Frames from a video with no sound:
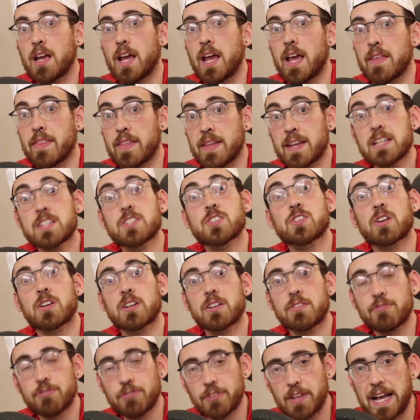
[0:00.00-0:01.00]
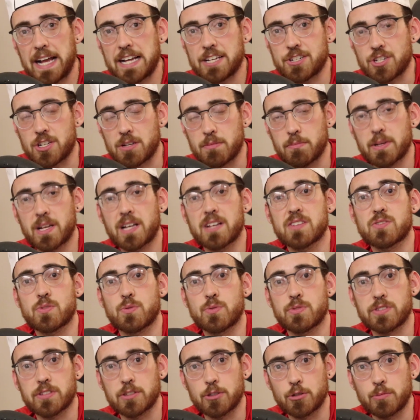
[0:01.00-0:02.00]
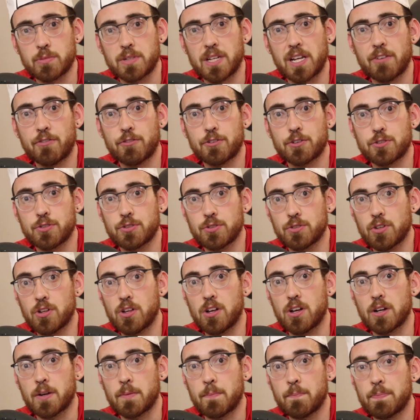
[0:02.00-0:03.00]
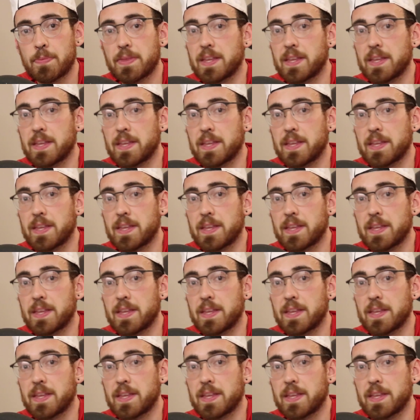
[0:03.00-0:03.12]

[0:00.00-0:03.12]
and then it started flashing because it was illuminated for too long.